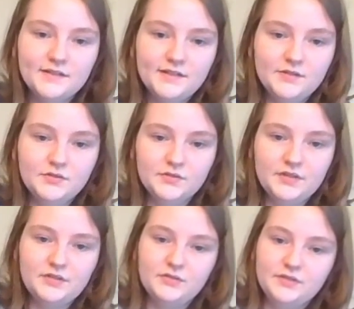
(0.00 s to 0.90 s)
It's really
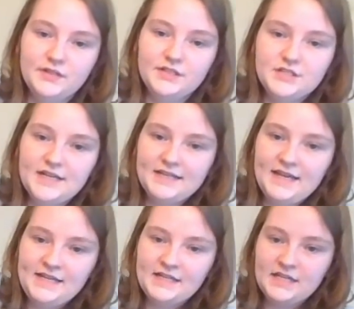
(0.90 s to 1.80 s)
cool. I just had that
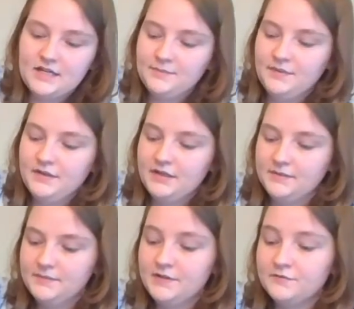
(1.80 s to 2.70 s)
hanging up
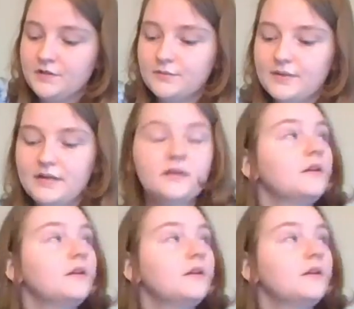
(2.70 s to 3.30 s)
in front of my